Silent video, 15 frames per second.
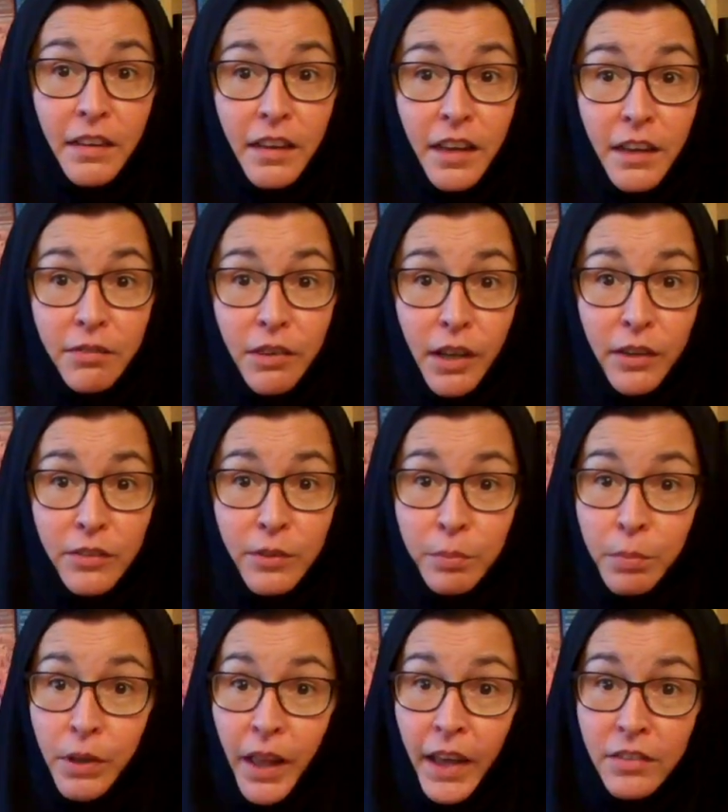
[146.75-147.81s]
the evenings
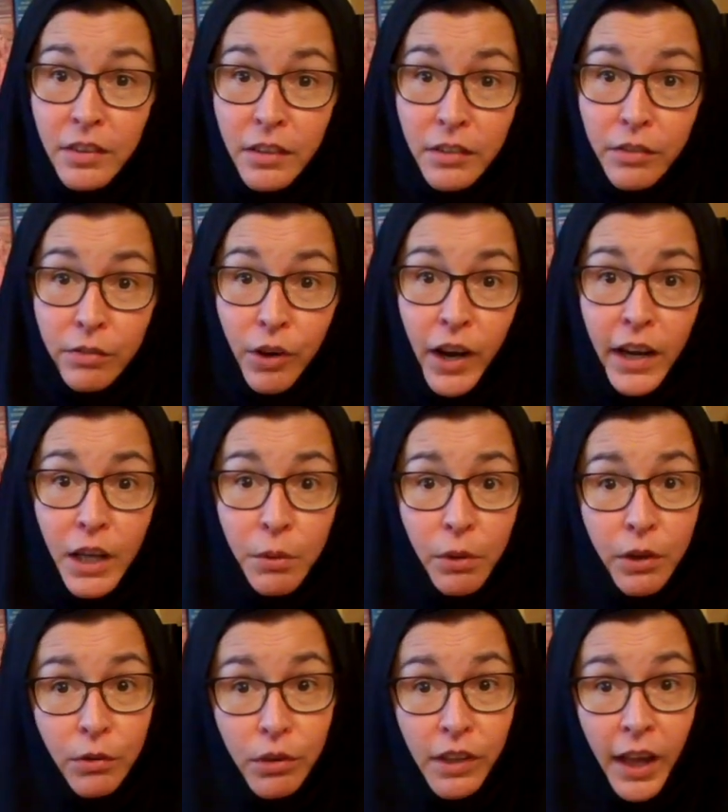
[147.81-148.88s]
pleasant for
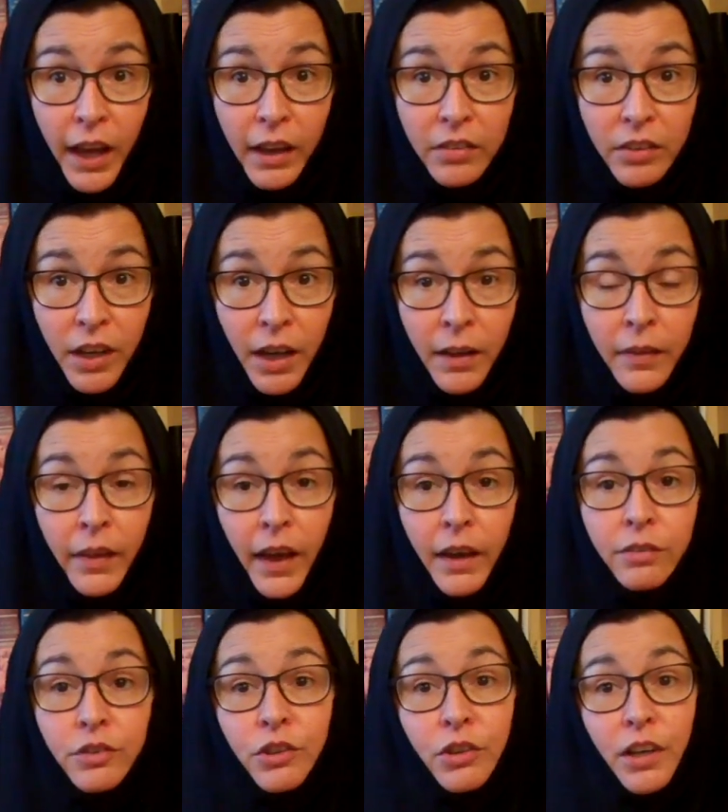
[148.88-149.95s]
anyone relaxing
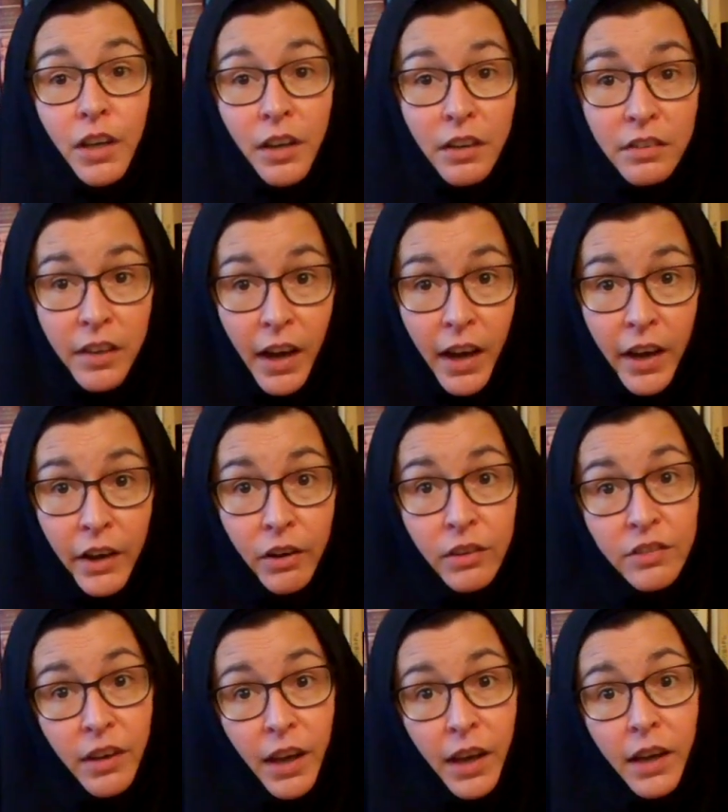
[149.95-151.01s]
after an entire
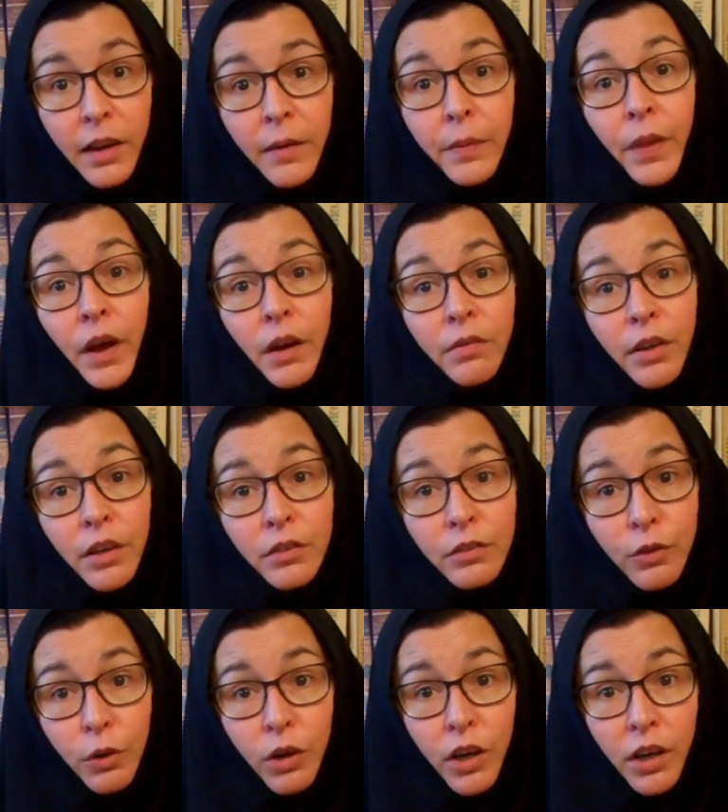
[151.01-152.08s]
day of
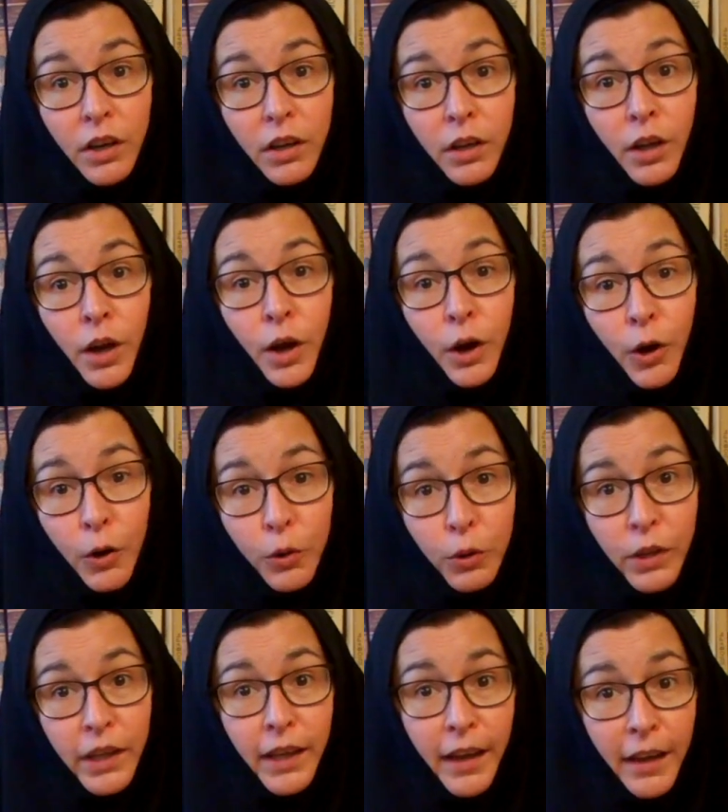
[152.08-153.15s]
historical
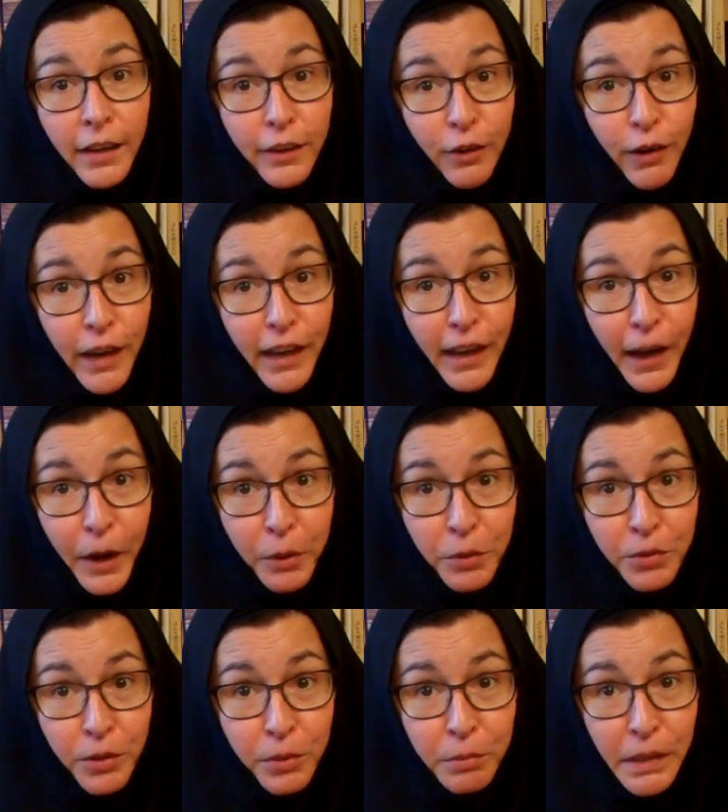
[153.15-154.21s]
Holy and Great
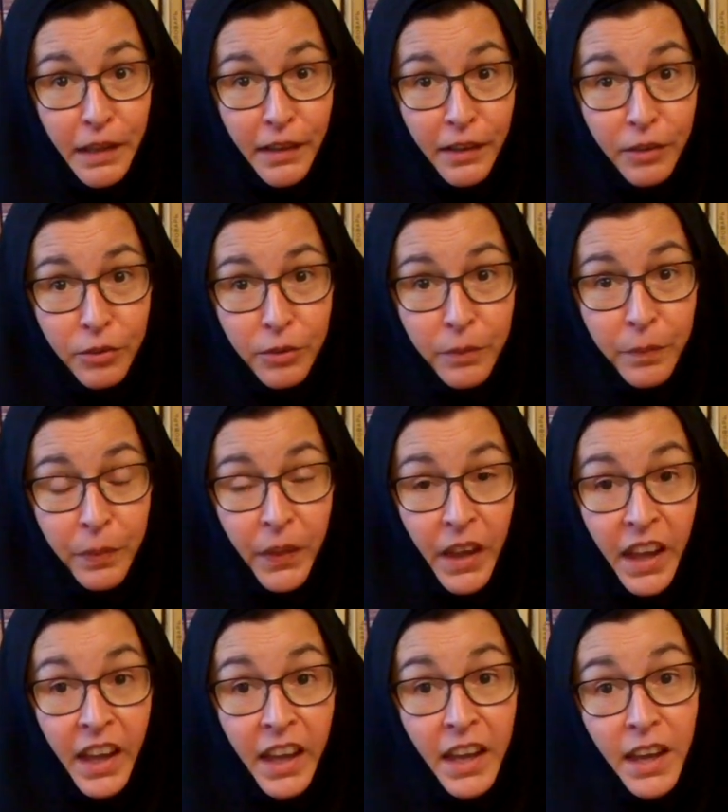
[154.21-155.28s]
Council meetings.
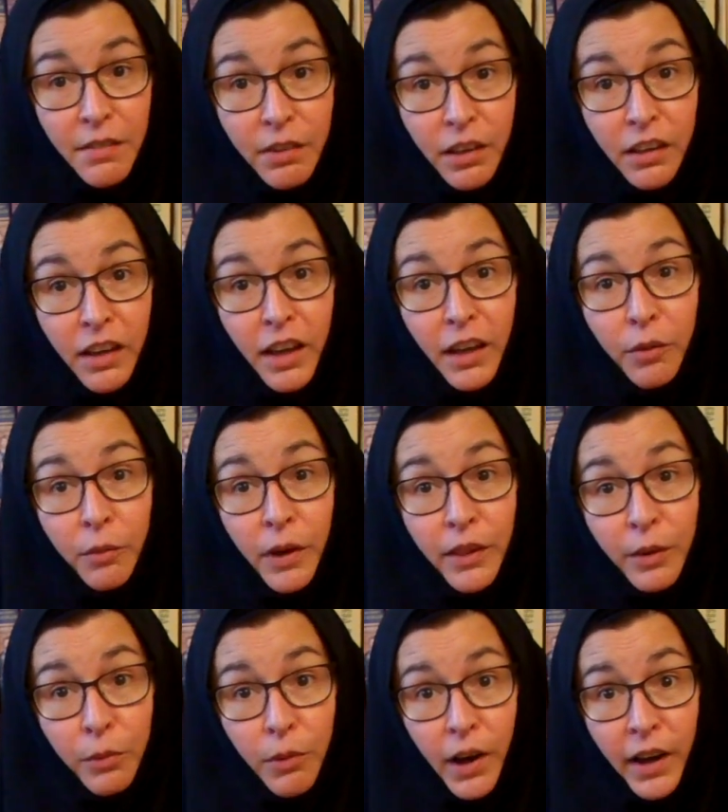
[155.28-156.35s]
Even when
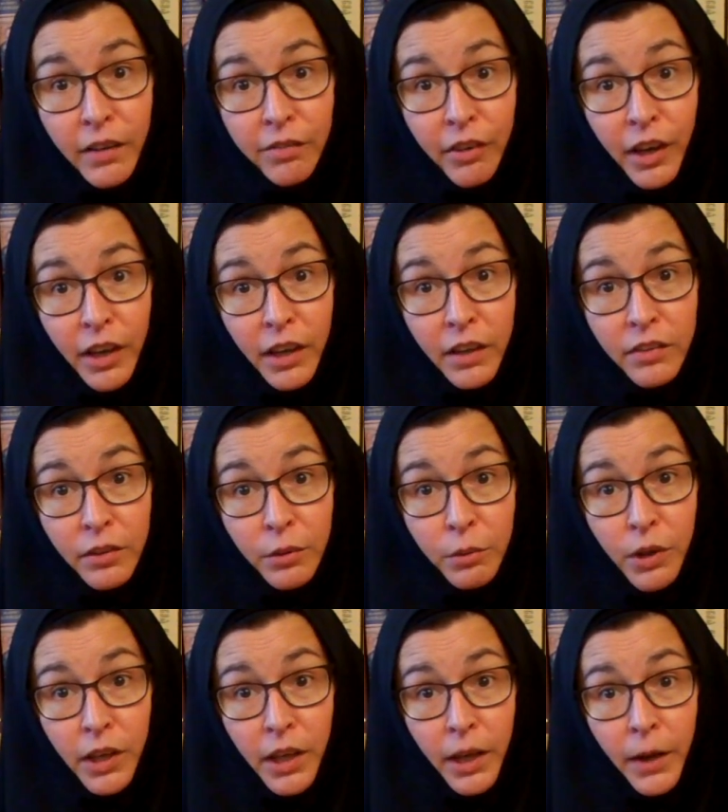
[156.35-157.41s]
the Wi-Fi isn't
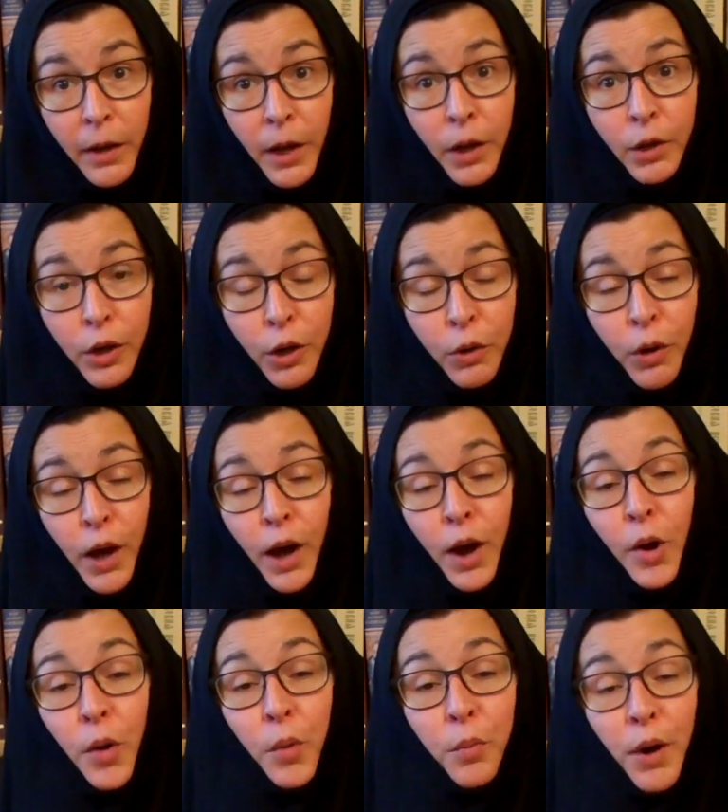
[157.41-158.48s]
working. No,
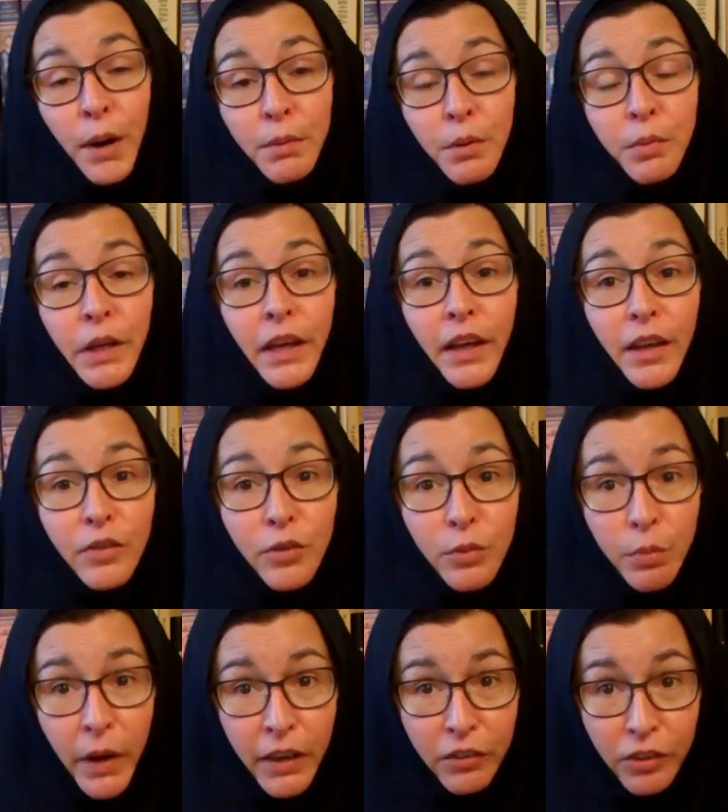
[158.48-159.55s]
probably
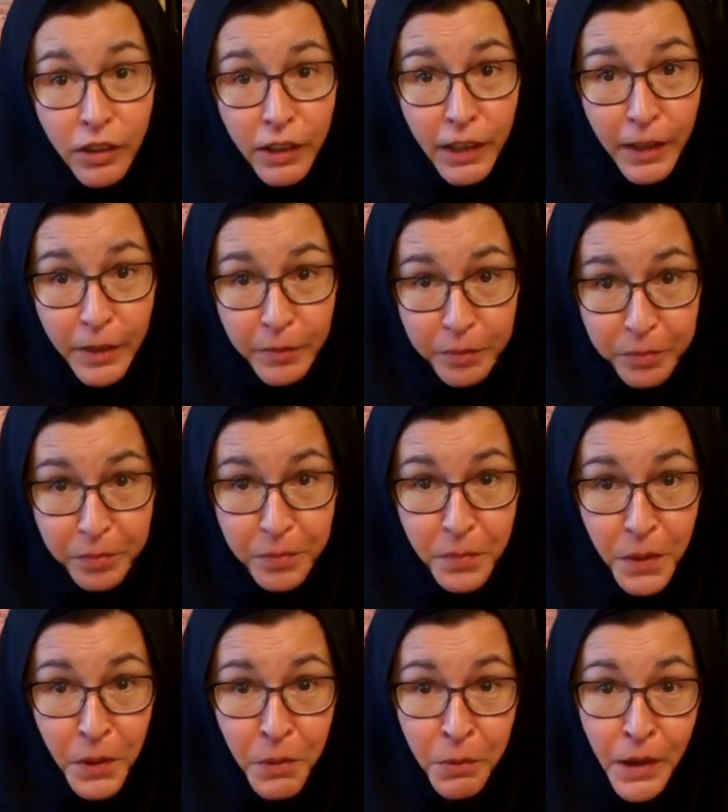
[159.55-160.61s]
especially
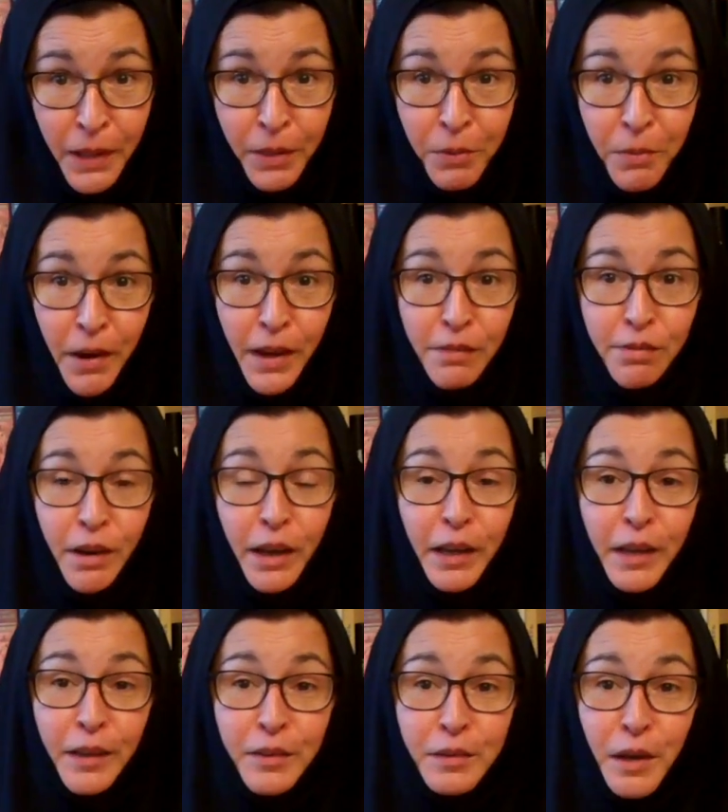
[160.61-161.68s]
when the Wi-Fi
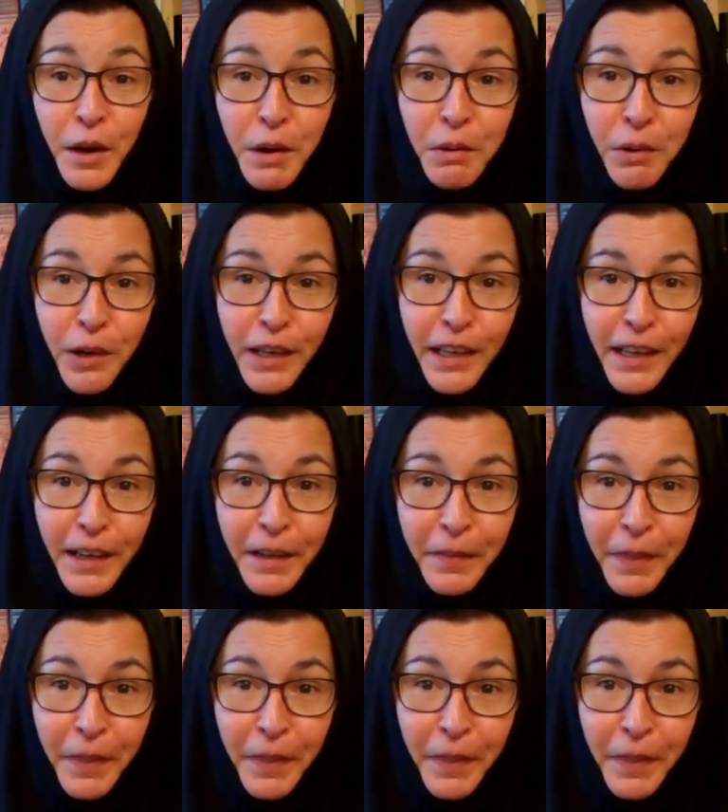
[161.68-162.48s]
is not working.